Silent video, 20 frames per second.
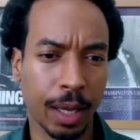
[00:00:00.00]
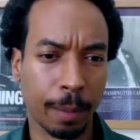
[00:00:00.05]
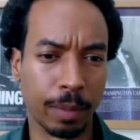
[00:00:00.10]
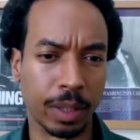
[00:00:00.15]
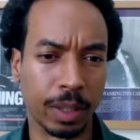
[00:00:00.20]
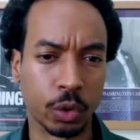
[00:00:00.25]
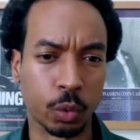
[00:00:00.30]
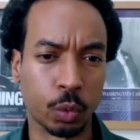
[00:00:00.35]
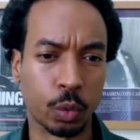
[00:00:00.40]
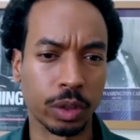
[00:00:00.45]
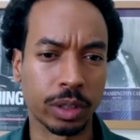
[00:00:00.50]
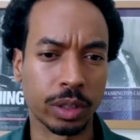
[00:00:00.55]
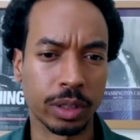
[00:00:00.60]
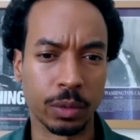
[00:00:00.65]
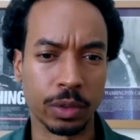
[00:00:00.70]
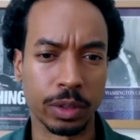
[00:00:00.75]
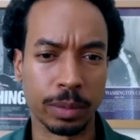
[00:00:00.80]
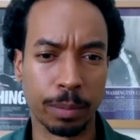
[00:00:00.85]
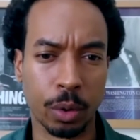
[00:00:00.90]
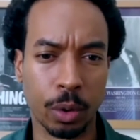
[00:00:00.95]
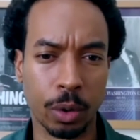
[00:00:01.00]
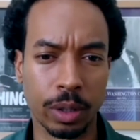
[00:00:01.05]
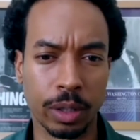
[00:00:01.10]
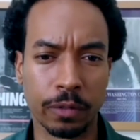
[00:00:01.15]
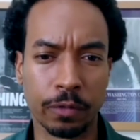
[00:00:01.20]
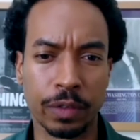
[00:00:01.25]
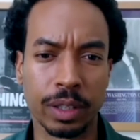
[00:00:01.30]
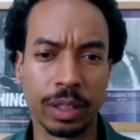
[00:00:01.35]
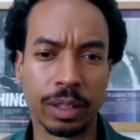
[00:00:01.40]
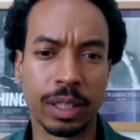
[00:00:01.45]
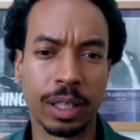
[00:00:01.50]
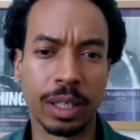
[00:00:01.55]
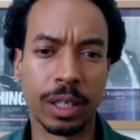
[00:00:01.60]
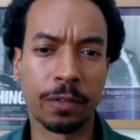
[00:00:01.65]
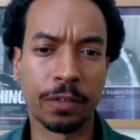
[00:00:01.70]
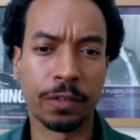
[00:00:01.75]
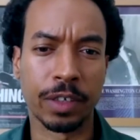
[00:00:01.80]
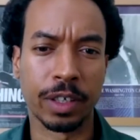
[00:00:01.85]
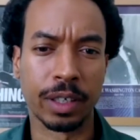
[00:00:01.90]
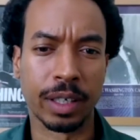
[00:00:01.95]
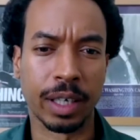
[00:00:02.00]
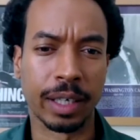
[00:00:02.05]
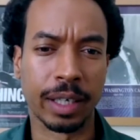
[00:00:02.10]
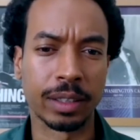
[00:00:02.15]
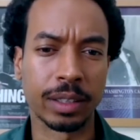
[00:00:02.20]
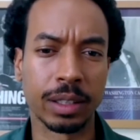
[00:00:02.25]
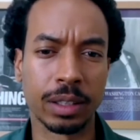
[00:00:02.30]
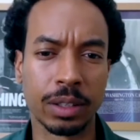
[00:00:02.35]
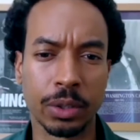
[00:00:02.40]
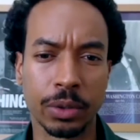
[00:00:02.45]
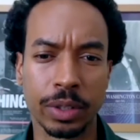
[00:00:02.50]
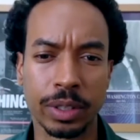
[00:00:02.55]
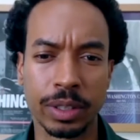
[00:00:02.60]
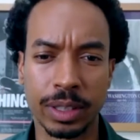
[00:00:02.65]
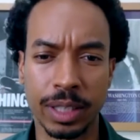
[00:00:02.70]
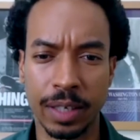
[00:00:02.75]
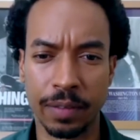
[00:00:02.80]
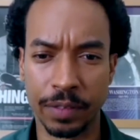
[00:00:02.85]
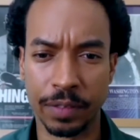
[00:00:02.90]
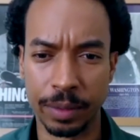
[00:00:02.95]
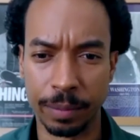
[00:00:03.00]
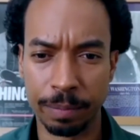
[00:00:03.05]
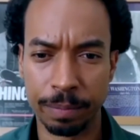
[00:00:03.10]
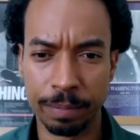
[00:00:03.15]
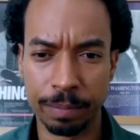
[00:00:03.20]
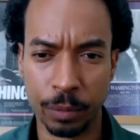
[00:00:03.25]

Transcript: Mr. Woodson was born in Philadelphia in 1937,